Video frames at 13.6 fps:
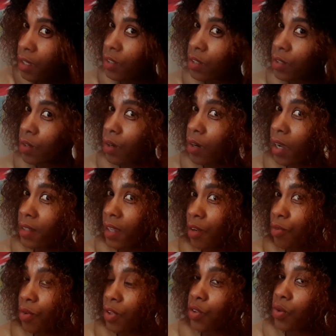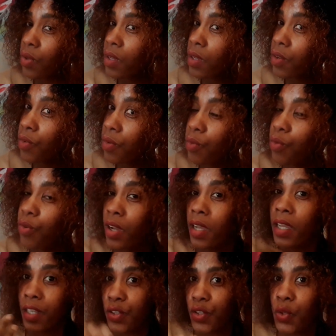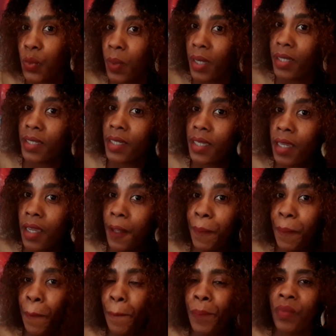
So as I reiterate again,